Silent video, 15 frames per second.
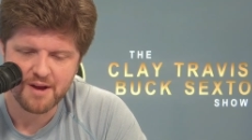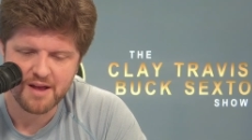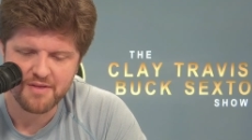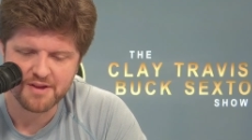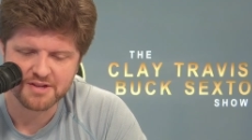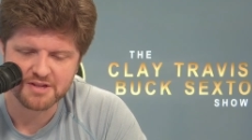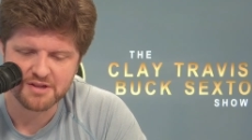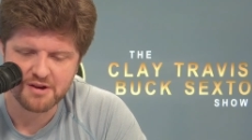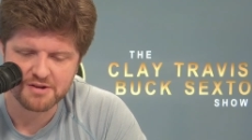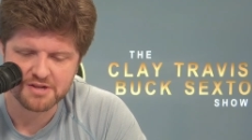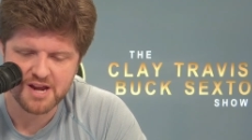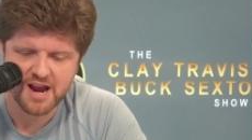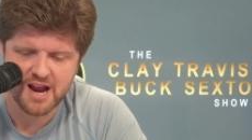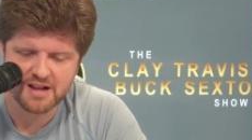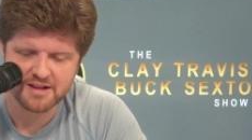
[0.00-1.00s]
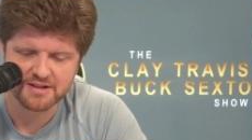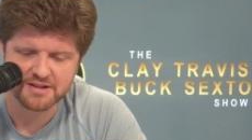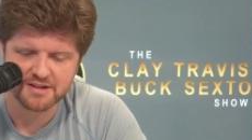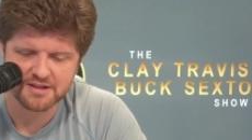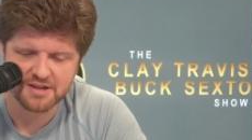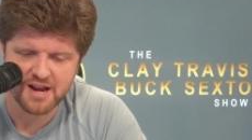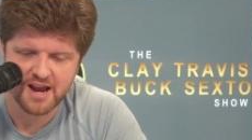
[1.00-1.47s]
and this they're saying this
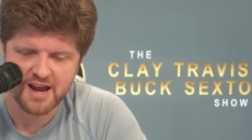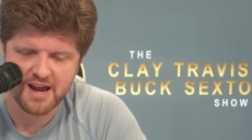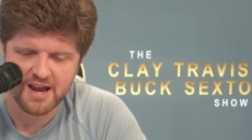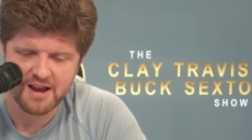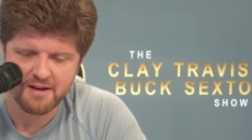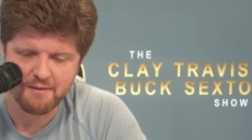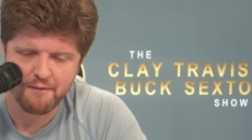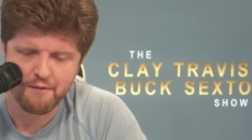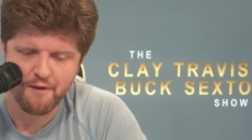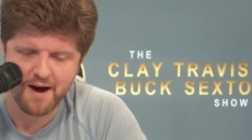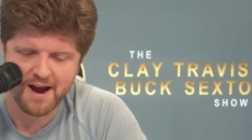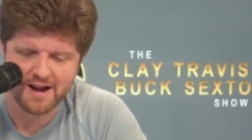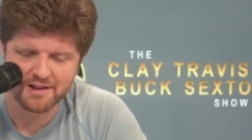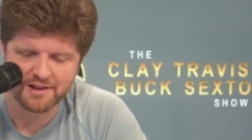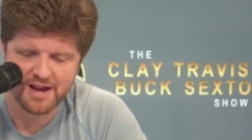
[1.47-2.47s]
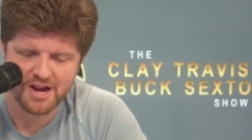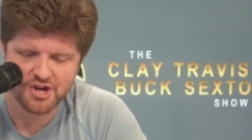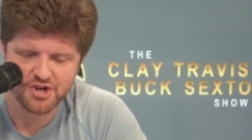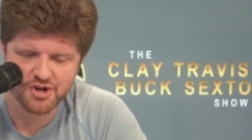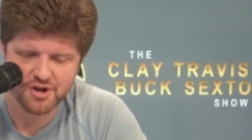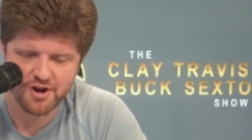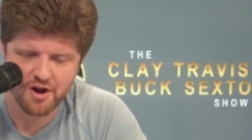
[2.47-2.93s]
is a
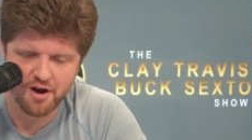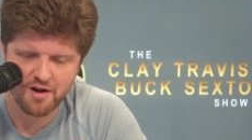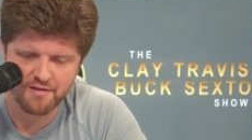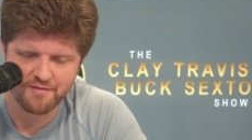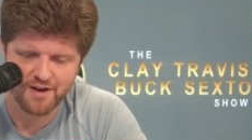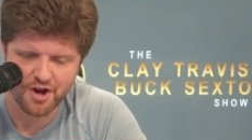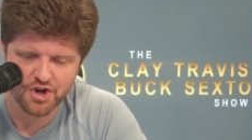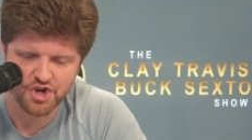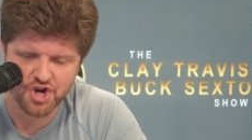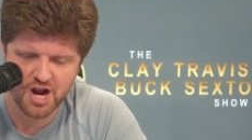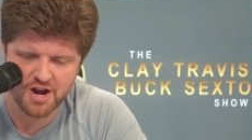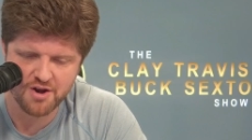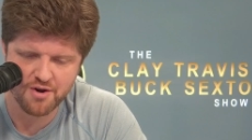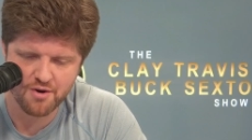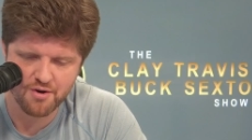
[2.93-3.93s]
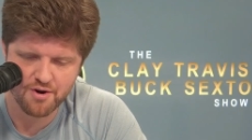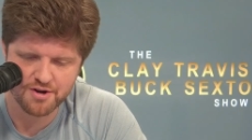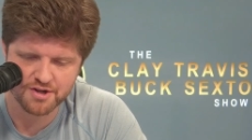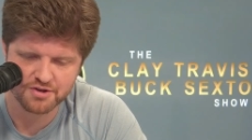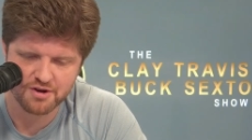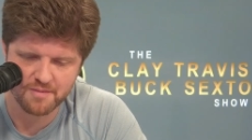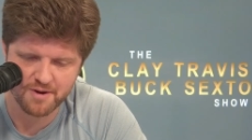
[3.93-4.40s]
violation of gender
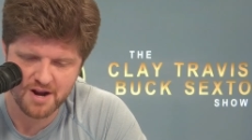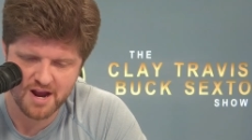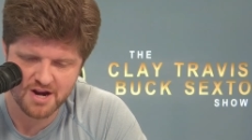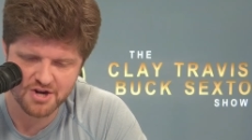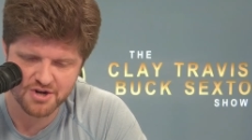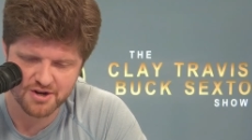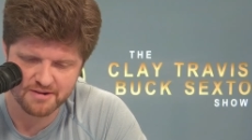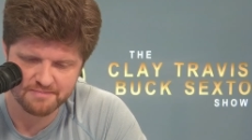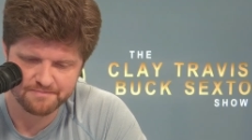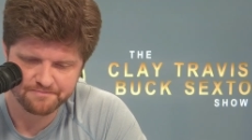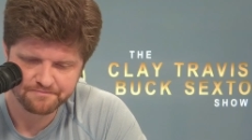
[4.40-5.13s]
discrimination.